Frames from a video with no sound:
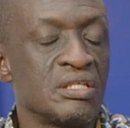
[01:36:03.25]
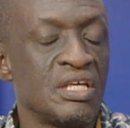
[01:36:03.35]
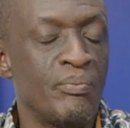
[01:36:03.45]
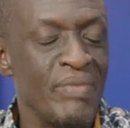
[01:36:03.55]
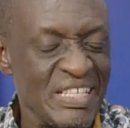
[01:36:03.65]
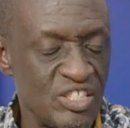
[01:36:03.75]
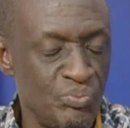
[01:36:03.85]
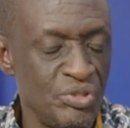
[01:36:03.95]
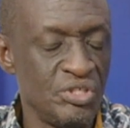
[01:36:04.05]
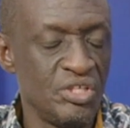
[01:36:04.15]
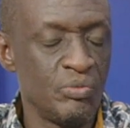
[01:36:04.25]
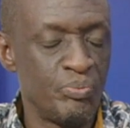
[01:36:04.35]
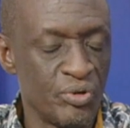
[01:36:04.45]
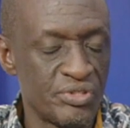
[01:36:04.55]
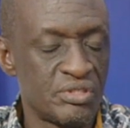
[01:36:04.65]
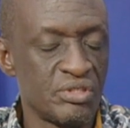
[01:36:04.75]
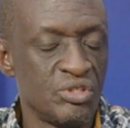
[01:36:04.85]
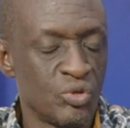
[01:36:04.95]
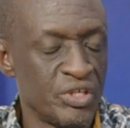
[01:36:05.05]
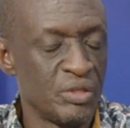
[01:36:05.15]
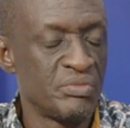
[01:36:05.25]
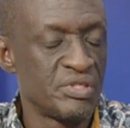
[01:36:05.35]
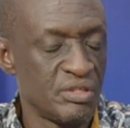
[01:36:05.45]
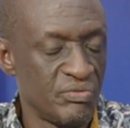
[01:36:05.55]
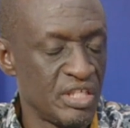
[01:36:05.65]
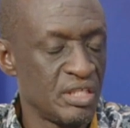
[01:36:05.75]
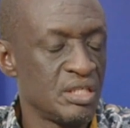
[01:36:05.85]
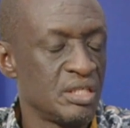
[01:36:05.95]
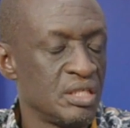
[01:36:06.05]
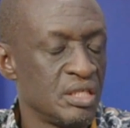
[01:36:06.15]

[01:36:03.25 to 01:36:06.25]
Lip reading: there must be a post-Yoweri Museveni